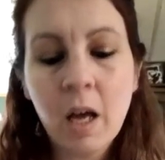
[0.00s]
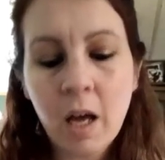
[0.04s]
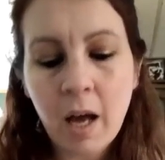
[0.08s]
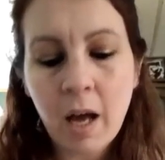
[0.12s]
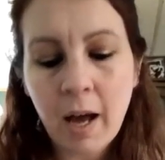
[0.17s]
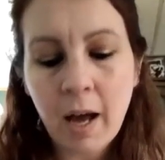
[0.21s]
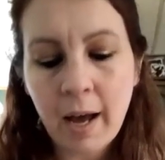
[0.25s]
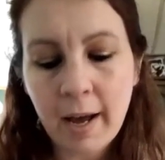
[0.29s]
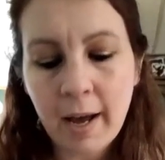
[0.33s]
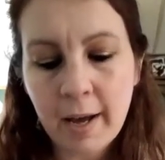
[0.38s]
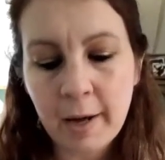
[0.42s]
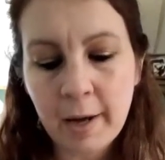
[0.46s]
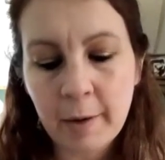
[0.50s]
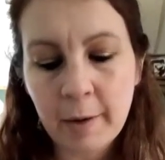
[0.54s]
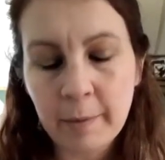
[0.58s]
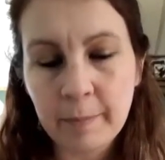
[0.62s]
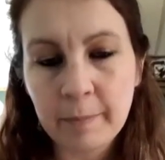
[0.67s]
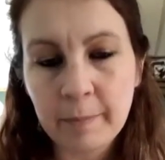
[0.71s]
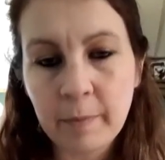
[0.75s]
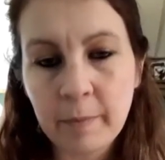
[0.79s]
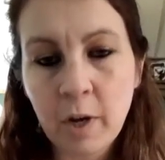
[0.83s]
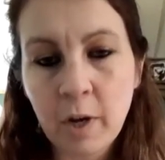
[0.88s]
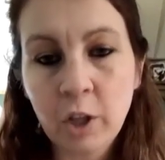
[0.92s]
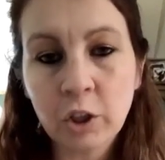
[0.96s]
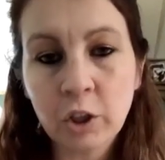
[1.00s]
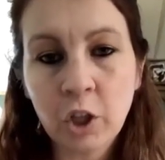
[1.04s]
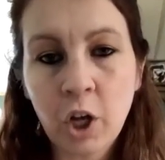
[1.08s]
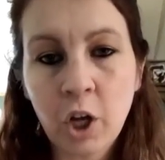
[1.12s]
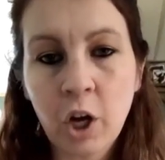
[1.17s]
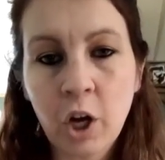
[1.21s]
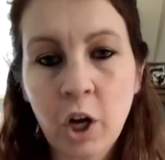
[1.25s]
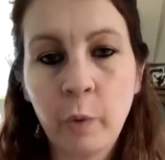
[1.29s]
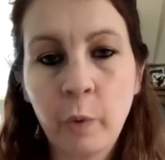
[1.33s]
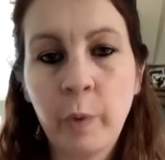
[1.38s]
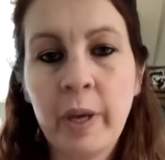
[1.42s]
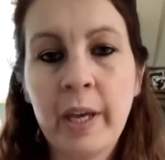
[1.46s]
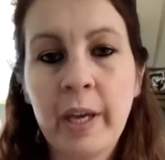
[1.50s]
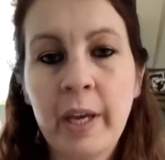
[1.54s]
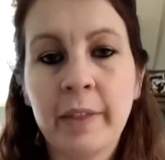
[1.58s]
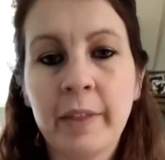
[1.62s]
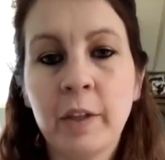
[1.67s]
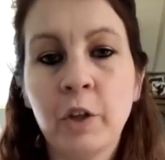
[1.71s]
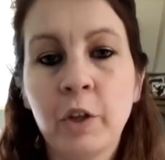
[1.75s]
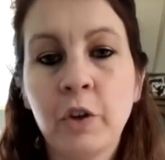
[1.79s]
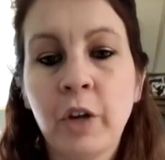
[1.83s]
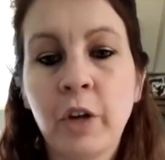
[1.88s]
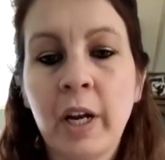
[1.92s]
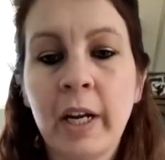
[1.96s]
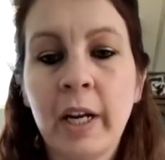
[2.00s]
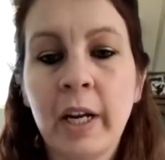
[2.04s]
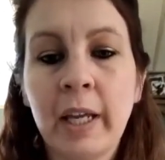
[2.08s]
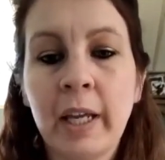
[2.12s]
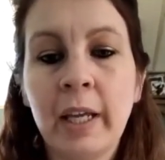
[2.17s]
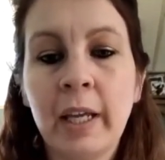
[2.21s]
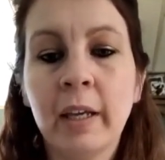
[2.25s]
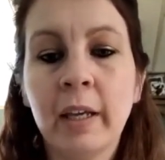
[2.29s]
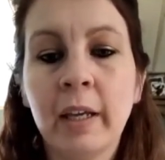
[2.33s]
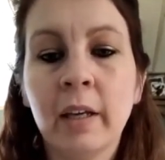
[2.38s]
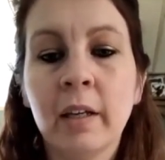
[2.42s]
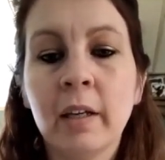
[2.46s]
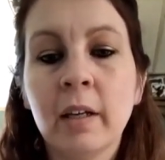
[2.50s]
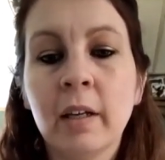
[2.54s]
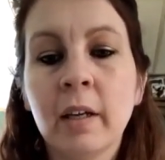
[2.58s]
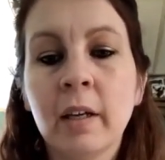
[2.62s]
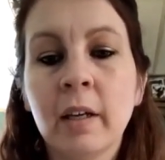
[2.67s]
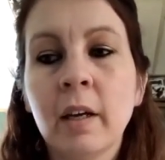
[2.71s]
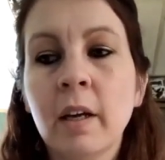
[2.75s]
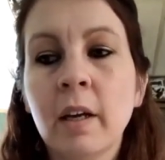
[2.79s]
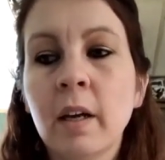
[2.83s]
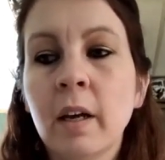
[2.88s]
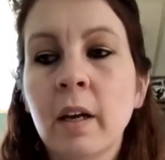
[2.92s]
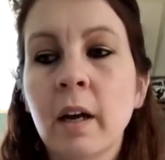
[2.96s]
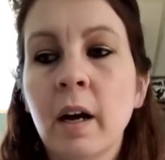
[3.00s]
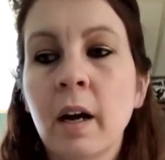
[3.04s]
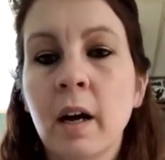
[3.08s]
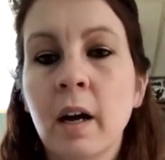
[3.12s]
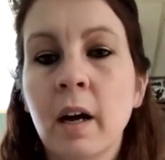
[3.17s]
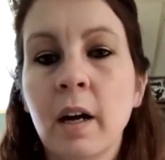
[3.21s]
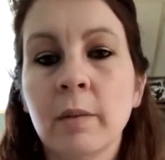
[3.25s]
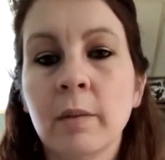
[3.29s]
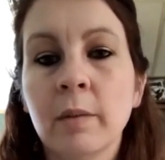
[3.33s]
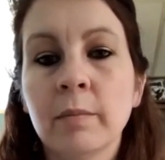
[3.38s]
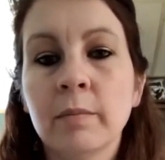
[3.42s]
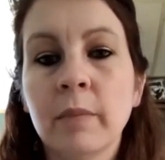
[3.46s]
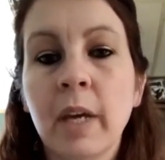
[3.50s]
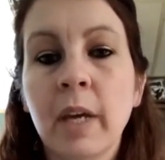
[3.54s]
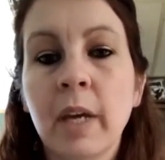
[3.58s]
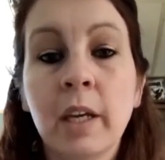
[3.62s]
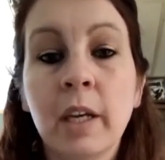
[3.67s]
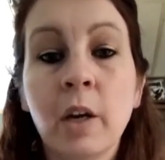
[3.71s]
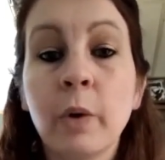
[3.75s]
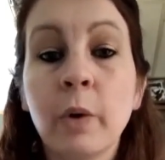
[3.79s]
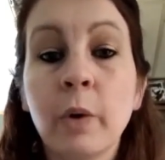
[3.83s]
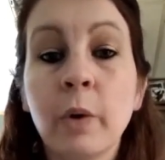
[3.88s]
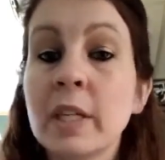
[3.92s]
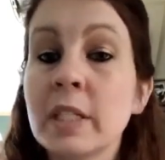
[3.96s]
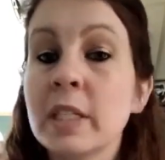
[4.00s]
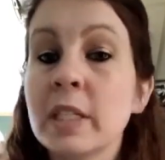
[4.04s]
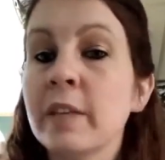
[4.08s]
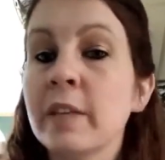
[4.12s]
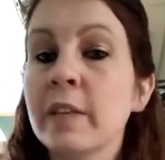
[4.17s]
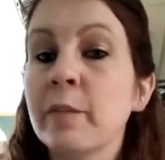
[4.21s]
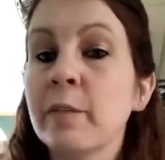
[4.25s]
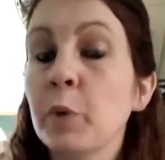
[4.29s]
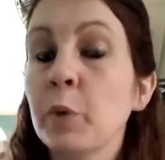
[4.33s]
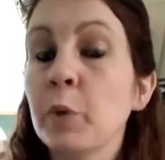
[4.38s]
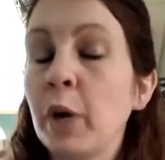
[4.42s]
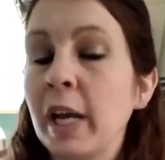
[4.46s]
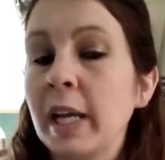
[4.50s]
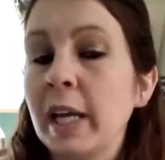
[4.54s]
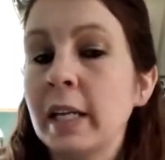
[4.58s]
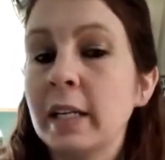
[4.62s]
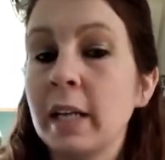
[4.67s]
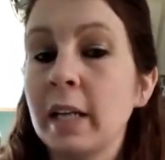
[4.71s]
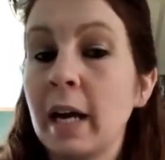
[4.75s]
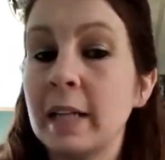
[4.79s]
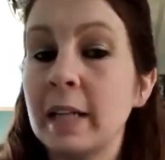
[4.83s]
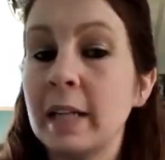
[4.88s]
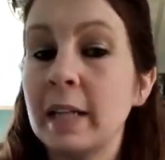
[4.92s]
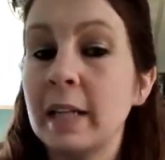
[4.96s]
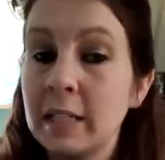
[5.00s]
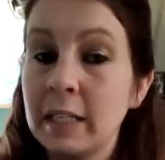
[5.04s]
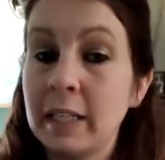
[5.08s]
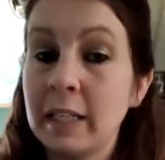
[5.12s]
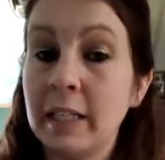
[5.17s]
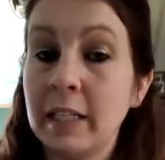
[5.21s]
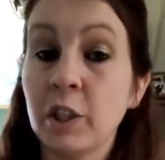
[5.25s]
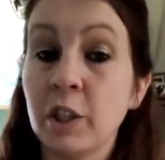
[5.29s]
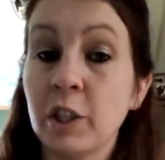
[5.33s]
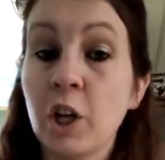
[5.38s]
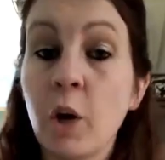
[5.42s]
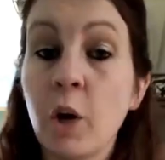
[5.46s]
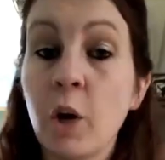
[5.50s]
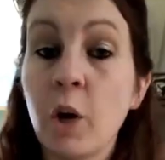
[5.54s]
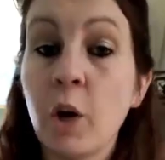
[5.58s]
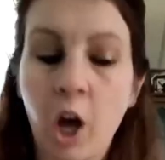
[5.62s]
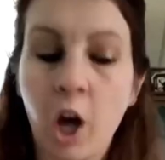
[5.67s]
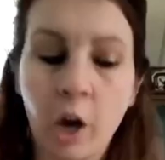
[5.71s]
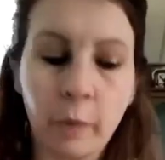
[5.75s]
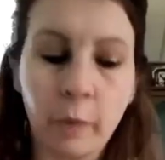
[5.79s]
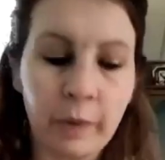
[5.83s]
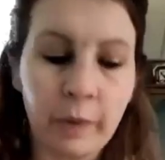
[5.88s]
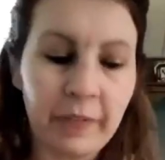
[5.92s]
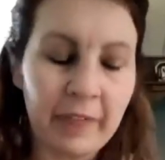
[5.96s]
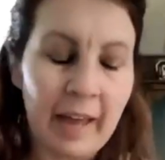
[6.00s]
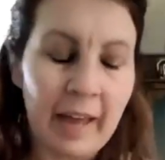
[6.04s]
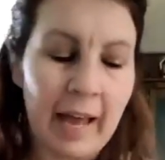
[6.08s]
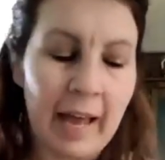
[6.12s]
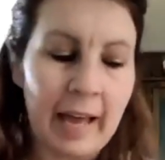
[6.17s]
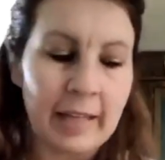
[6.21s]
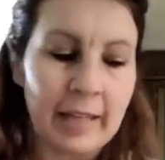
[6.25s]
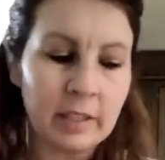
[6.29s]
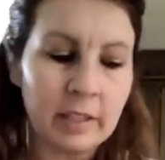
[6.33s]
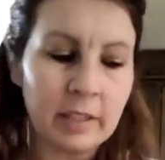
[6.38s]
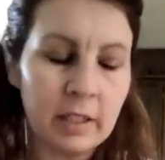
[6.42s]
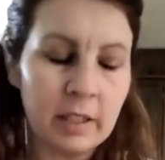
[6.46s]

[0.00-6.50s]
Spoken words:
along with creating a cohesive brand identity to go along with that.